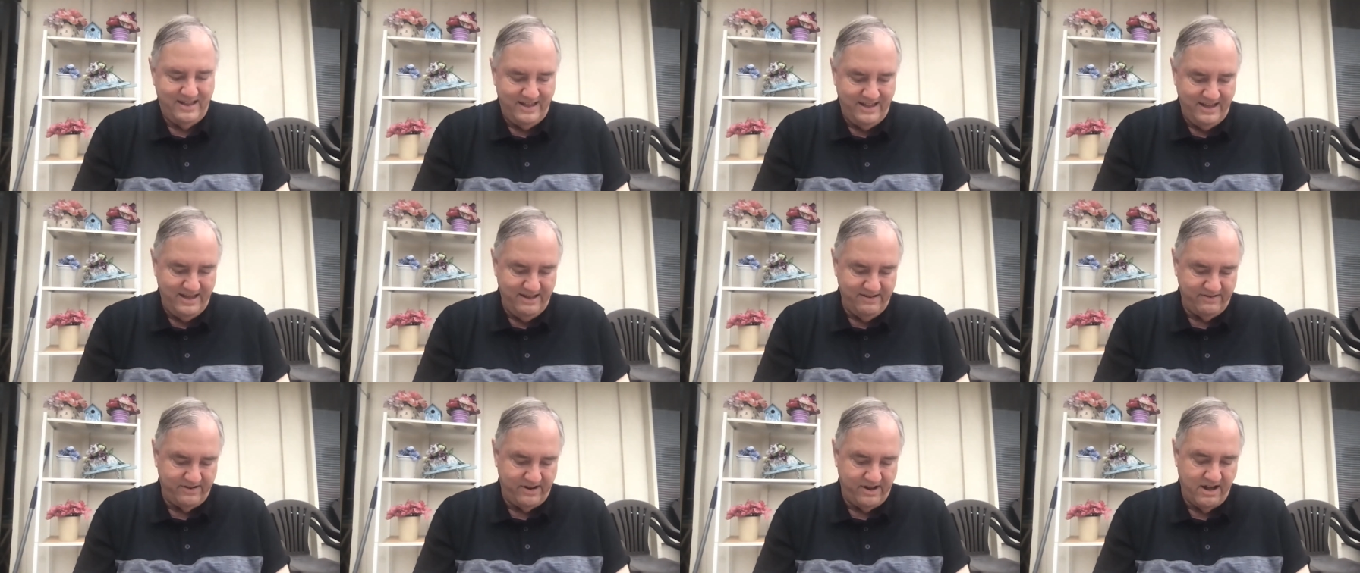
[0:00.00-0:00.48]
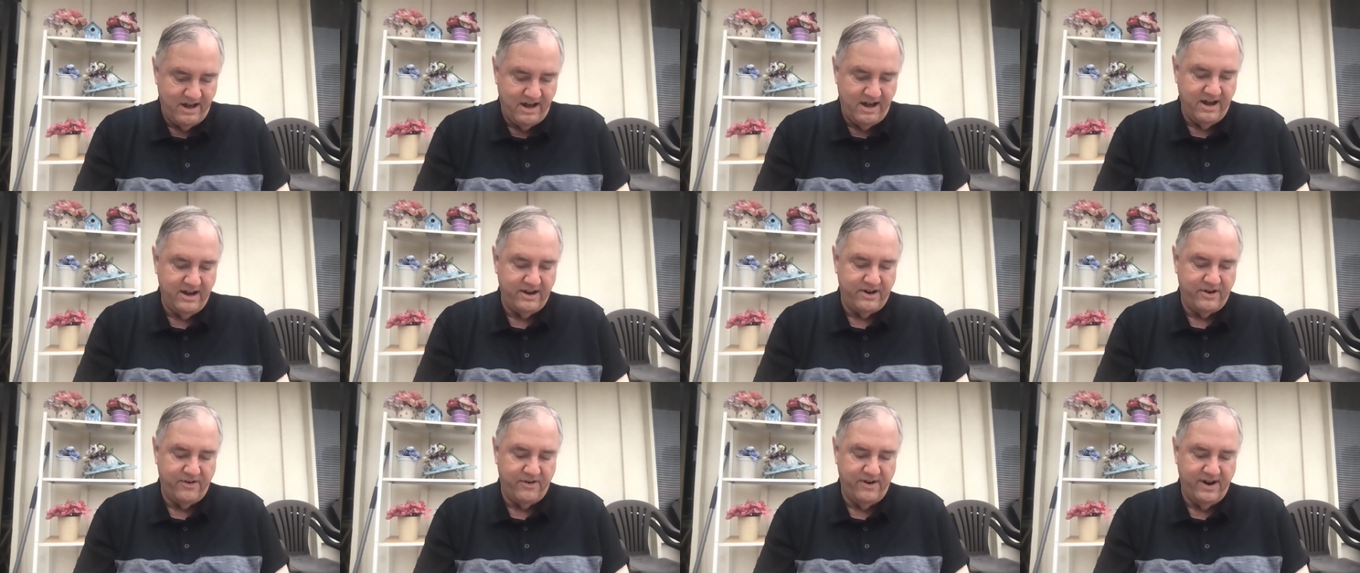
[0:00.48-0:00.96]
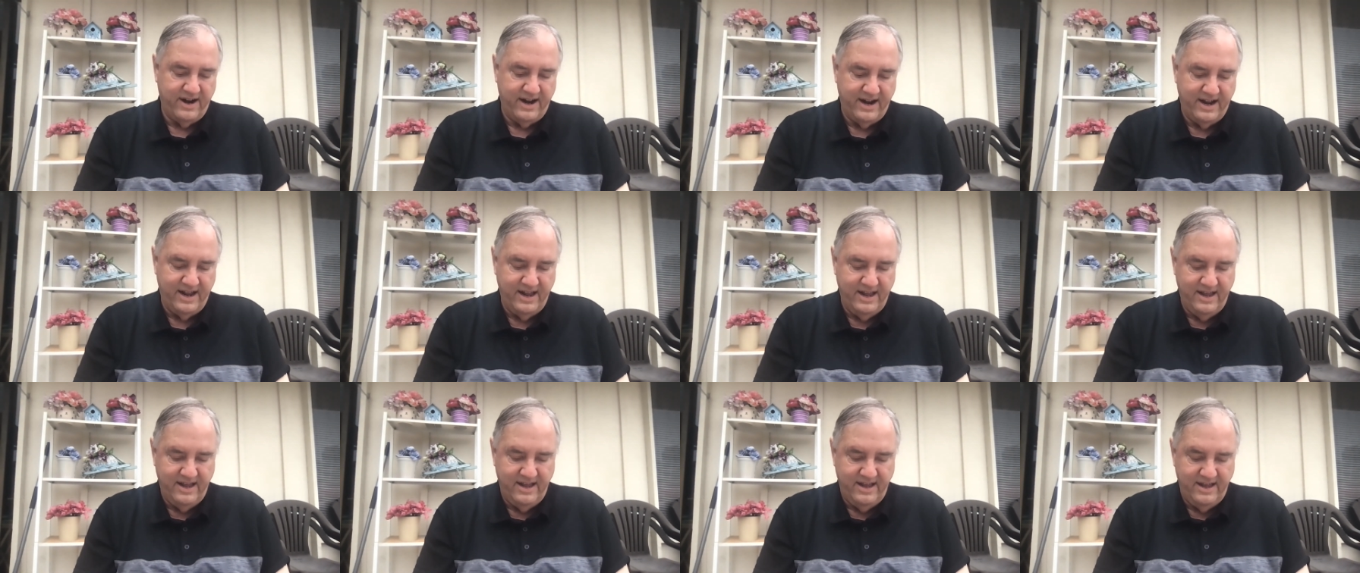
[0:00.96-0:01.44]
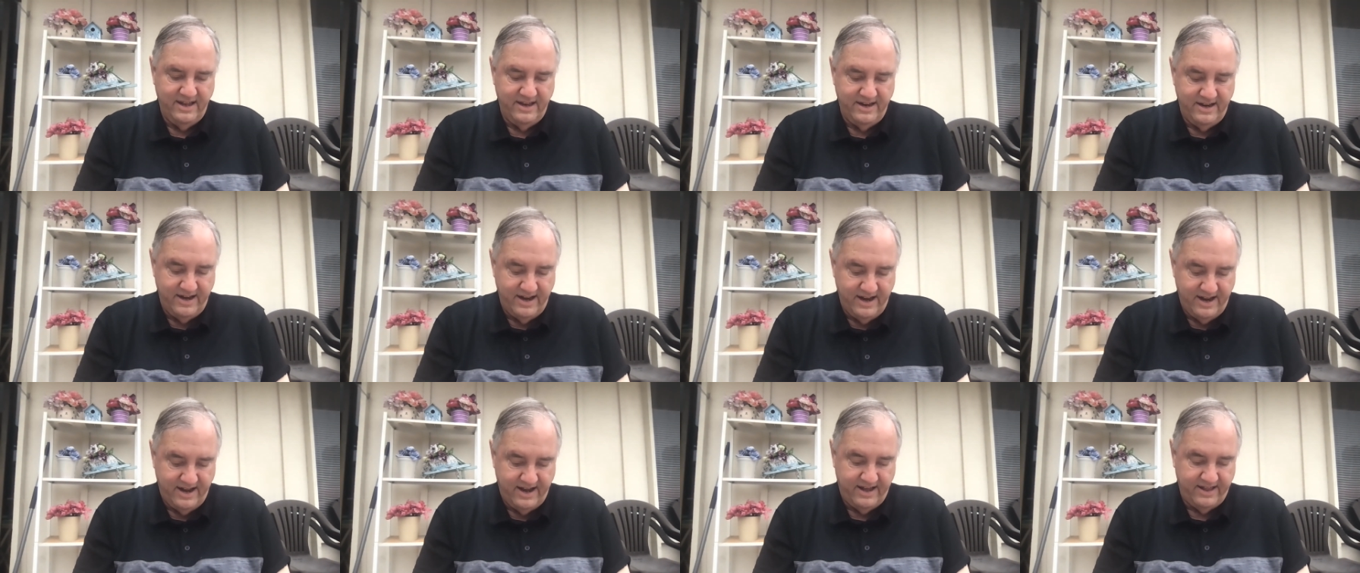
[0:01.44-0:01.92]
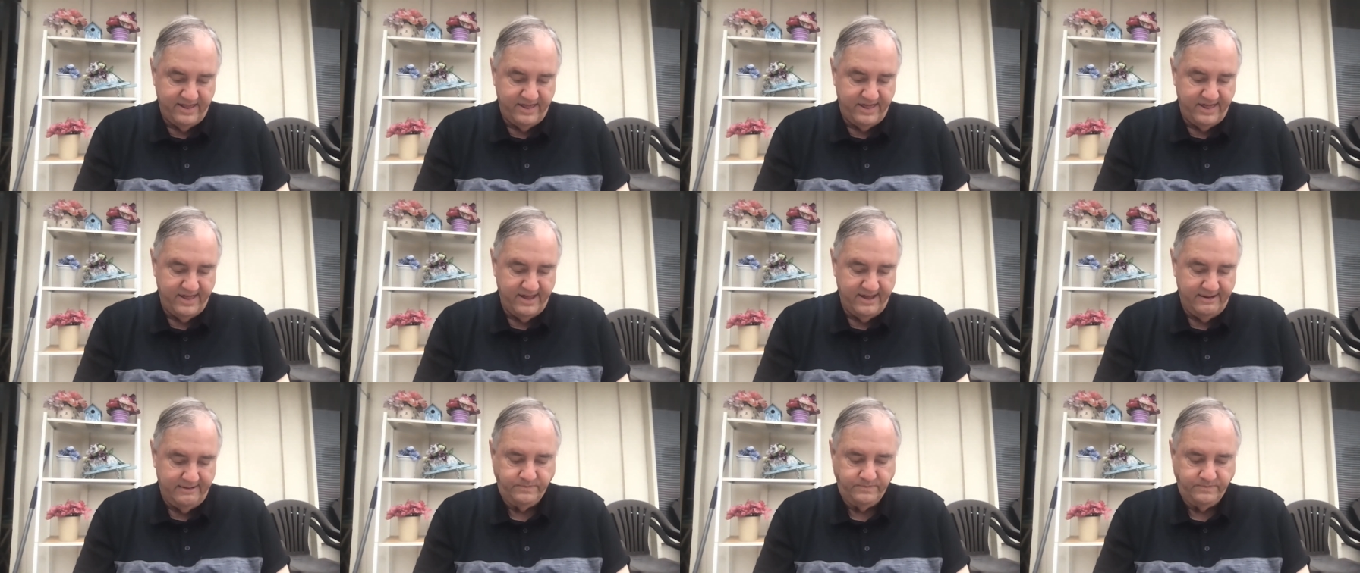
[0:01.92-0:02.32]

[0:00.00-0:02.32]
His conquering death.